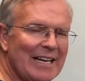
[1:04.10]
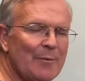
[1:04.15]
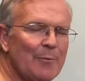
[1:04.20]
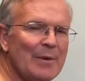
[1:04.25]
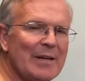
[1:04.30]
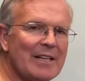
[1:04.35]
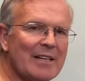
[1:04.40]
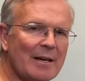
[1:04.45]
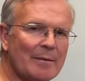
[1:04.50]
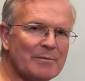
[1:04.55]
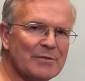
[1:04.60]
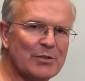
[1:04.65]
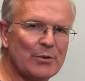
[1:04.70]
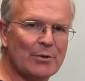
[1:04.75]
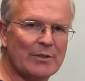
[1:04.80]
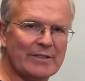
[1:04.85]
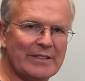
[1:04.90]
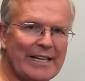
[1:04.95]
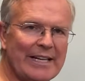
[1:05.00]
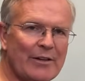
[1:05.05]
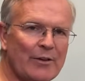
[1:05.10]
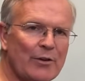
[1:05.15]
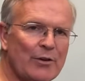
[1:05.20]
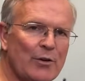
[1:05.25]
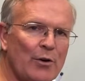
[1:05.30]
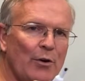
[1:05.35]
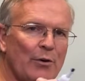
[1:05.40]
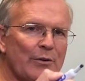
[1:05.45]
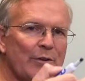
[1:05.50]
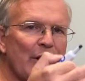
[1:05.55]
and we come to a layer
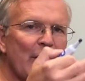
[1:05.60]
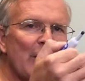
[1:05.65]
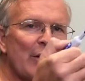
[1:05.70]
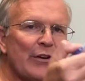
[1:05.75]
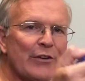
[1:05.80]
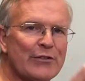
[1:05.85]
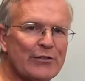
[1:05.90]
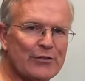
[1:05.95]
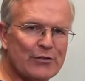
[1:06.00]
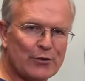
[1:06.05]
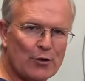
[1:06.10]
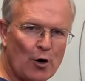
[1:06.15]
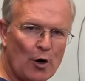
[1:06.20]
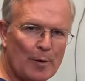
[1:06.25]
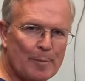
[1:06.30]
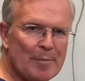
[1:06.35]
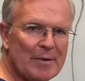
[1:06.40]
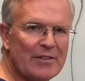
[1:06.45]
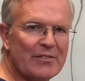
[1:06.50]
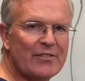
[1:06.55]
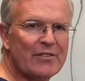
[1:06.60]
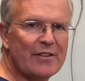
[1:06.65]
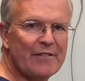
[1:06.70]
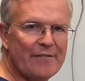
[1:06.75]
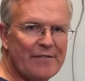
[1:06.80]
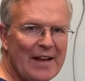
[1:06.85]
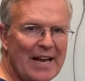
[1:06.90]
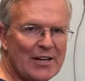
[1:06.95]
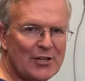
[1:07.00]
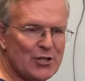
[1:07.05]
called Scarpa's
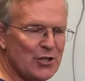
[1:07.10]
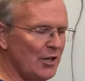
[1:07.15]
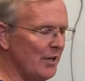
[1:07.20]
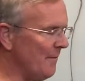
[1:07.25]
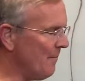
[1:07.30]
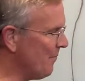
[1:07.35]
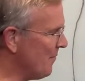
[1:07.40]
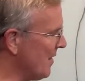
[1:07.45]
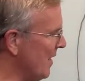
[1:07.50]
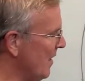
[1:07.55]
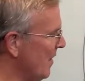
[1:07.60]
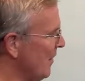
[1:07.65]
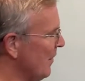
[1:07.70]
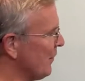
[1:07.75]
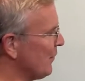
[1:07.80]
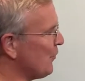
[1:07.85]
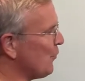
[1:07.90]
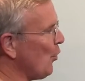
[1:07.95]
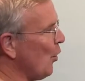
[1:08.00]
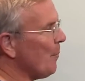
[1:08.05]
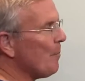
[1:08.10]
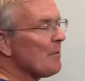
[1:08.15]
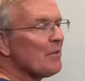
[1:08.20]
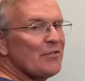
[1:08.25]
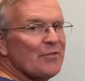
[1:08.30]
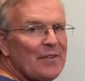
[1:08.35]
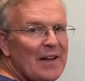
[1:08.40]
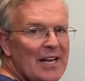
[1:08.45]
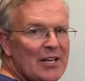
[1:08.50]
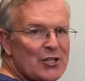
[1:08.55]
fascia.
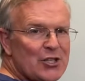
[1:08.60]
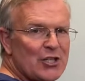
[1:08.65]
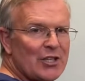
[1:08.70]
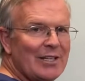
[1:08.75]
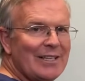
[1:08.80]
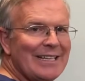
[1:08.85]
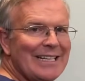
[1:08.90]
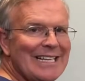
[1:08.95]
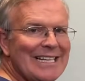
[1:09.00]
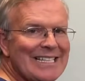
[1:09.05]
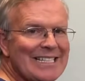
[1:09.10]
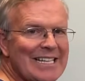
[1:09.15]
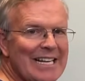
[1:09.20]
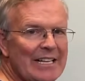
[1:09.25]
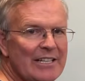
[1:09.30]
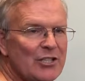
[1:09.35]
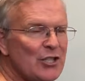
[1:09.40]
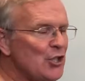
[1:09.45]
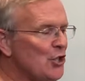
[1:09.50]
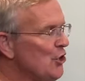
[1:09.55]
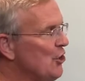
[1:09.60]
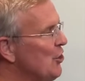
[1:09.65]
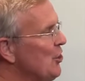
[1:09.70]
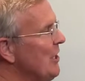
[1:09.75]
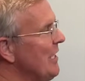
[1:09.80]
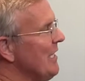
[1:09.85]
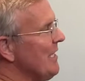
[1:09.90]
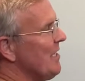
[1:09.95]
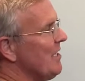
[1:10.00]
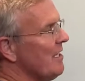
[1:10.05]
Scarpa's fascia is a
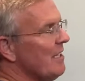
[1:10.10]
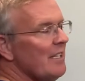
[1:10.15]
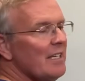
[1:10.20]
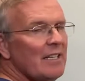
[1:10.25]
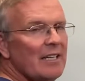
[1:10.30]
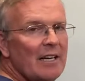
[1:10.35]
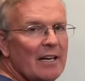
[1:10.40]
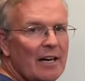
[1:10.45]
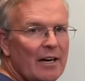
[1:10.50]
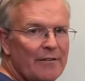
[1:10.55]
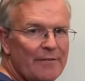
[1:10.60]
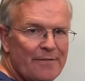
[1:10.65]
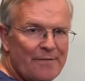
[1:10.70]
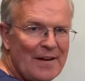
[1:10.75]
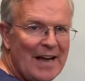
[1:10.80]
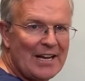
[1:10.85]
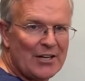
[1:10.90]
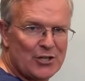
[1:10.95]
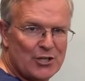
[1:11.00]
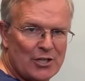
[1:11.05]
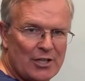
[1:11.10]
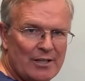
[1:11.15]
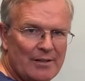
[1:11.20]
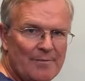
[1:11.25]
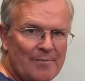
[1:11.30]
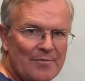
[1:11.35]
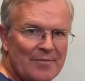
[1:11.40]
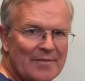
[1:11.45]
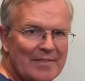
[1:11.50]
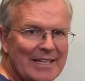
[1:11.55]
sheet of fascia
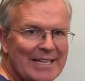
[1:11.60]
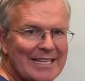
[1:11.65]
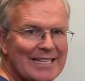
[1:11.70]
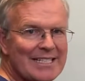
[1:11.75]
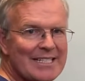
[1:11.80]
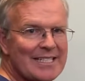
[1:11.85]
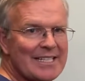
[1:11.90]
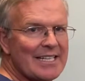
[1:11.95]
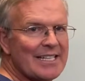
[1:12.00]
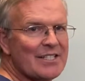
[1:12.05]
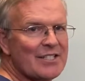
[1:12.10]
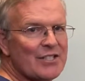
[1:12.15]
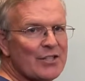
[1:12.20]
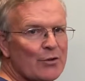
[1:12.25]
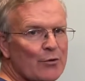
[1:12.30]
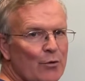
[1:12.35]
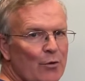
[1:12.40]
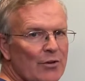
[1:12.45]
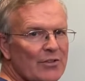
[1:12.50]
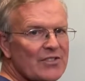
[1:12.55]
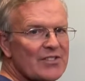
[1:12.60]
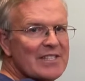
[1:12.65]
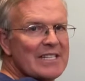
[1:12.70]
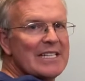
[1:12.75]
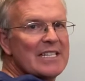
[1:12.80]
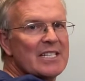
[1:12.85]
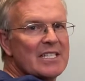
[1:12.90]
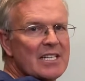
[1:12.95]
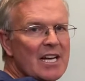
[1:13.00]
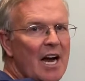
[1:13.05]
that exists across
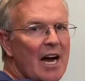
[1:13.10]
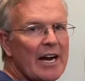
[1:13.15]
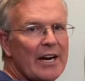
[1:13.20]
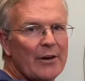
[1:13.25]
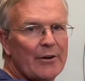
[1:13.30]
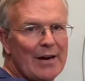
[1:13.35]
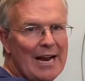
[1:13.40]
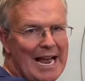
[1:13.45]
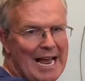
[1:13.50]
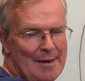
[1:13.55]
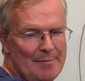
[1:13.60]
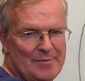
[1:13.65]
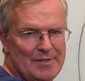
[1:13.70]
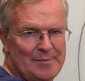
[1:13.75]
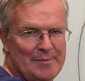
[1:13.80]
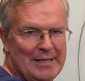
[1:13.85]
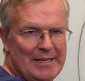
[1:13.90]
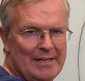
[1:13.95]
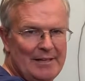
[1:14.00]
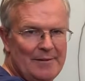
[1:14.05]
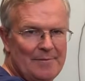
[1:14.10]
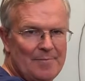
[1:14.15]
the entire abdomen.